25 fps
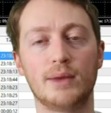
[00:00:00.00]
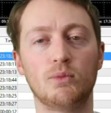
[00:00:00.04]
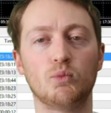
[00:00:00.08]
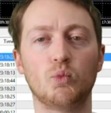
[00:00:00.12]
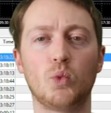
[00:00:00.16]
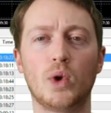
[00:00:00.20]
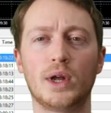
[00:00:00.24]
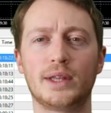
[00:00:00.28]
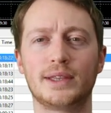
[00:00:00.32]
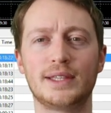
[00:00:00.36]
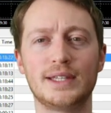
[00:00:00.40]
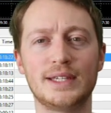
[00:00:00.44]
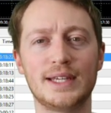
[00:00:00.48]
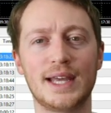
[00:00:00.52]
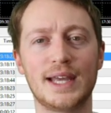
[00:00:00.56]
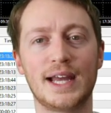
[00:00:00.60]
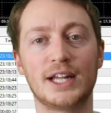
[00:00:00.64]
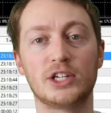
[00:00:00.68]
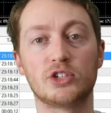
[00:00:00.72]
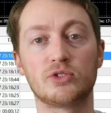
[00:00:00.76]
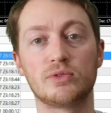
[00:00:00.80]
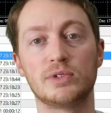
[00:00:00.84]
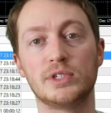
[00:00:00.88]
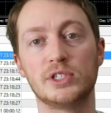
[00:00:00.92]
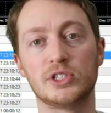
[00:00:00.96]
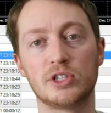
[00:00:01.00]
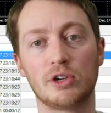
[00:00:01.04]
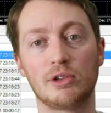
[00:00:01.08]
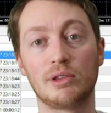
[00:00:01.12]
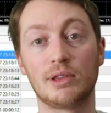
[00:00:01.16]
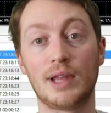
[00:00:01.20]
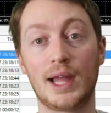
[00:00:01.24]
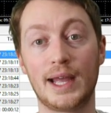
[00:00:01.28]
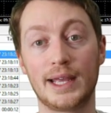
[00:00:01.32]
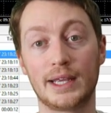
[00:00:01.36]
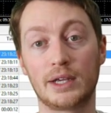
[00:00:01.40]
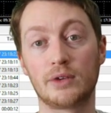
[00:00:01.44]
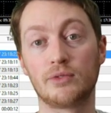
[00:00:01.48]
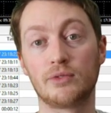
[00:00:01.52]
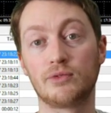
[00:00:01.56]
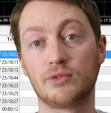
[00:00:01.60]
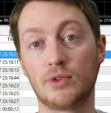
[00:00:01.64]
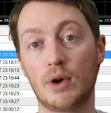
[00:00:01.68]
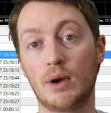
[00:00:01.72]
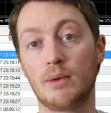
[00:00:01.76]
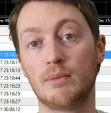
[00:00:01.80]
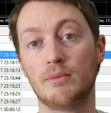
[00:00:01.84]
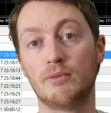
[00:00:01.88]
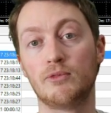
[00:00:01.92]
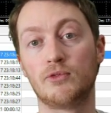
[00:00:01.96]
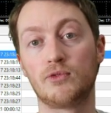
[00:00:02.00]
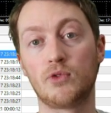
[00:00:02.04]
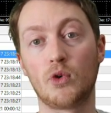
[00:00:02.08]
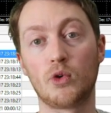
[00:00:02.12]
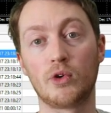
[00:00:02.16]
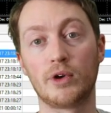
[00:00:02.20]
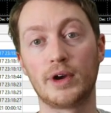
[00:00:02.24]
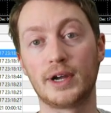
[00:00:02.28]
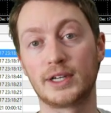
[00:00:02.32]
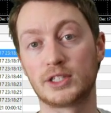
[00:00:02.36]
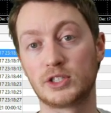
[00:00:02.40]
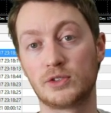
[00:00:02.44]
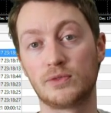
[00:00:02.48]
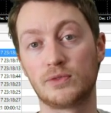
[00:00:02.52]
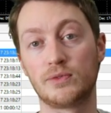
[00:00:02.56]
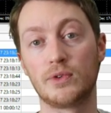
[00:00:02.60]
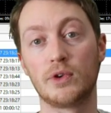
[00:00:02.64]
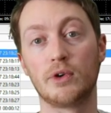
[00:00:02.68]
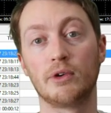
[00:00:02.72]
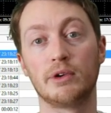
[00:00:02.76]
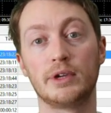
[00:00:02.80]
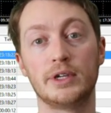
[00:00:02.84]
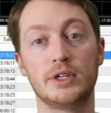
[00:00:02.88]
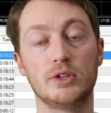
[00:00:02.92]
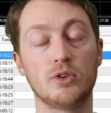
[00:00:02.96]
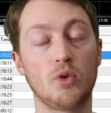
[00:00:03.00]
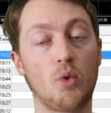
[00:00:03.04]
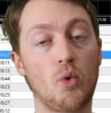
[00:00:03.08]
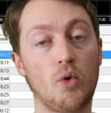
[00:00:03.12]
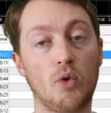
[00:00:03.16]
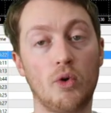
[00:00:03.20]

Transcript: and what the entries are like from Forex Fury